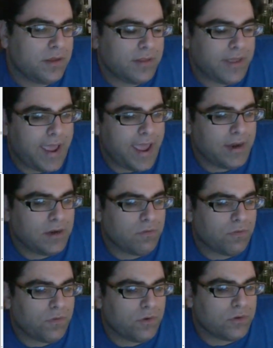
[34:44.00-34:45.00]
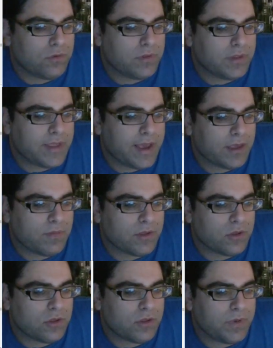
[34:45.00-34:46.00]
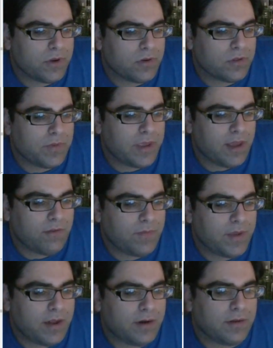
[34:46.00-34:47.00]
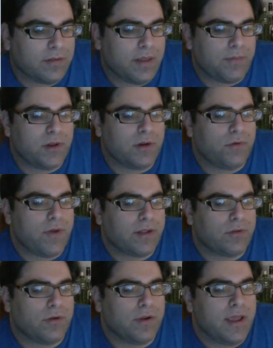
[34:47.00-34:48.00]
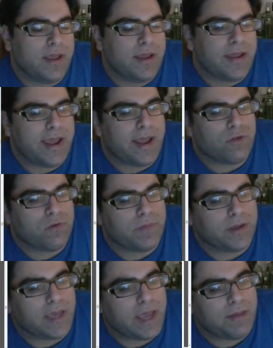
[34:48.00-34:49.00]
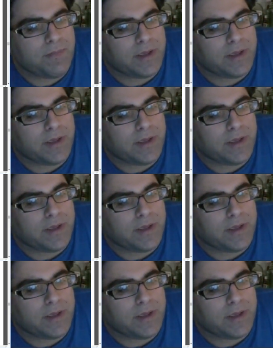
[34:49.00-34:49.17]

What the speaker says: The Andy referred to in the text message appears to be FBI Deputy Director Andrew McCabe.